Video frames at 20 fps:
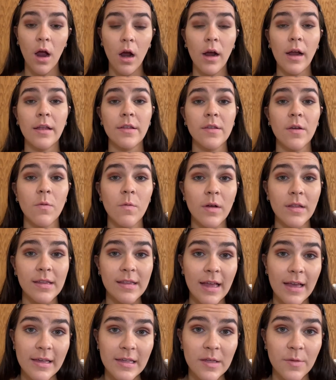All right, so
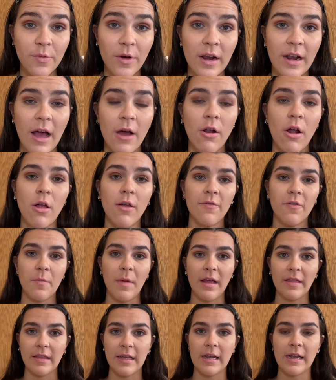once that is spread out all over
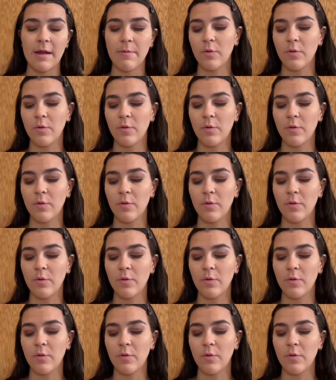my lid,